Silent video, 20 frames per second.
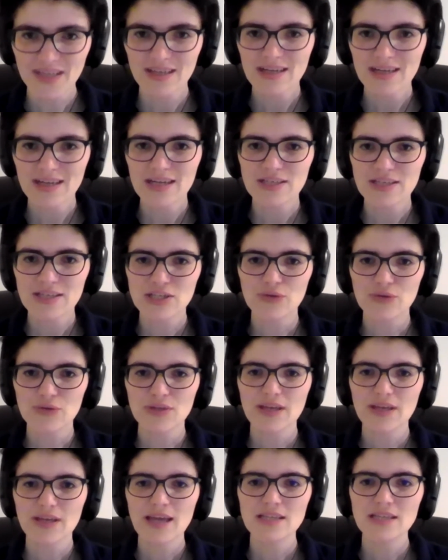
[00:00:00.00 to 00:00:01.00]
So the
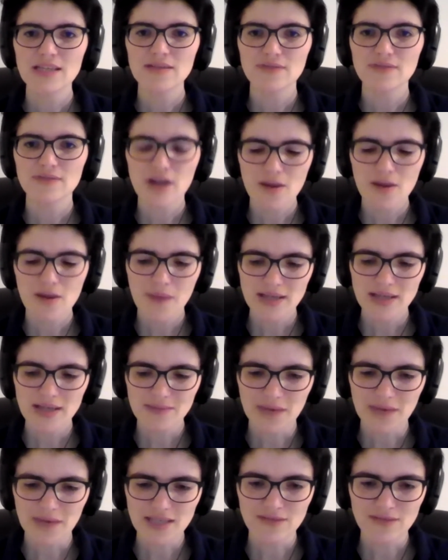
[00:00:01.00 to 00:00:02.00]
case of dark matter
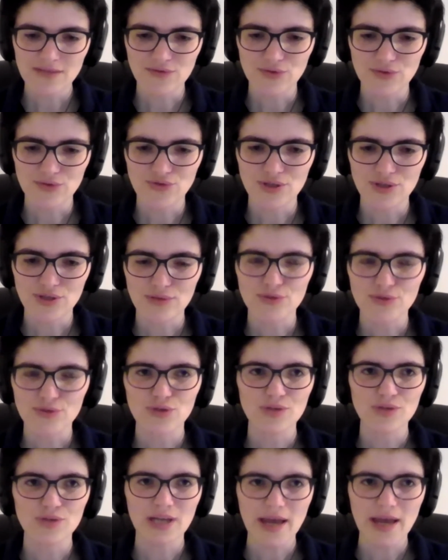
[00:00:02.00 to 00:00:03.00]
massive neutrinos
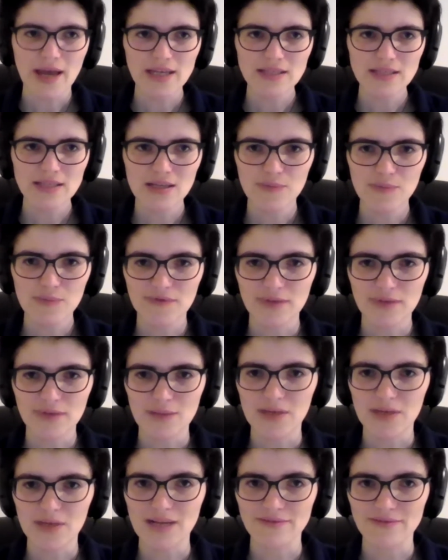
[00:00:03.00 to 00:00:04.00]
using any type of
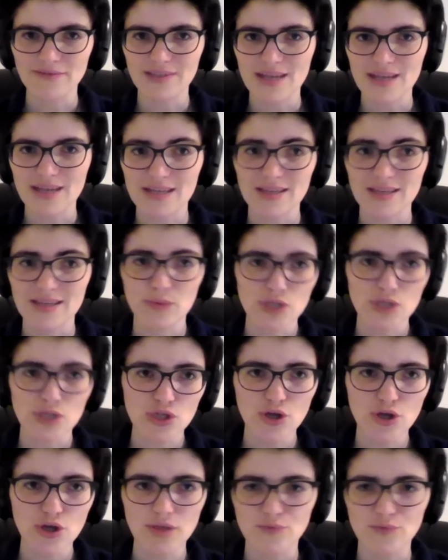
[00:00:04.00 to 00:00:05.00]
Lyman alpha data that was
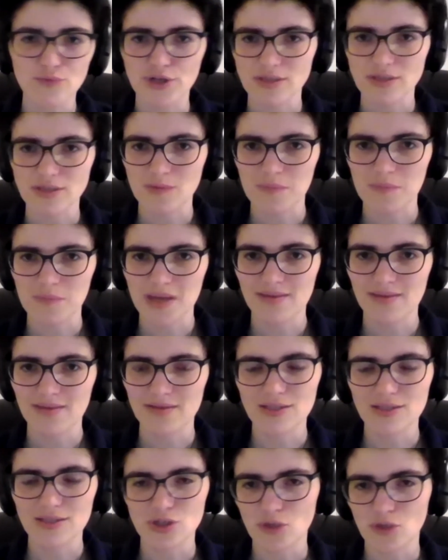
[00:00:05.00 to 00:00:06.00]
not an approximate method
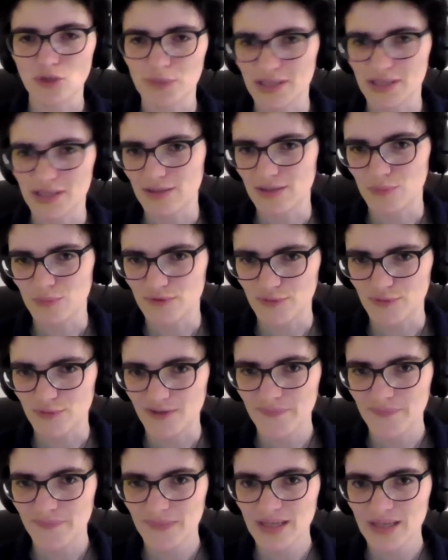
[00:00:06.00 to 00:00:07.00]
has not been done before.
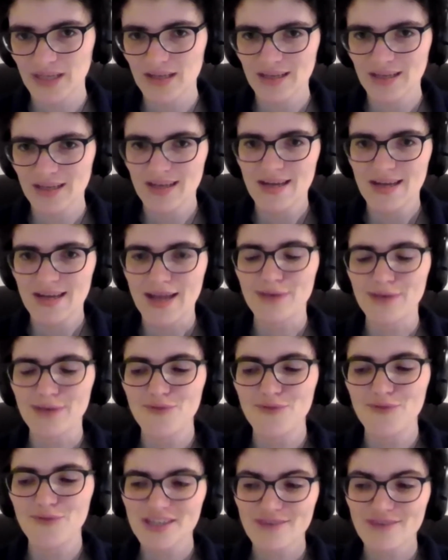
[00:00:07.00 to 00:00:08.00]
And of
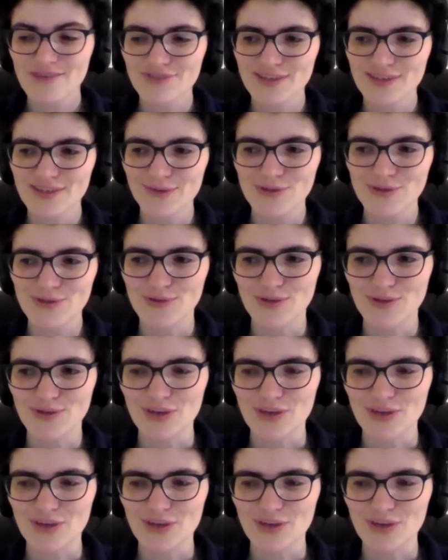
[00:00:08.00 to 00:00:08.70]
course, our results do show a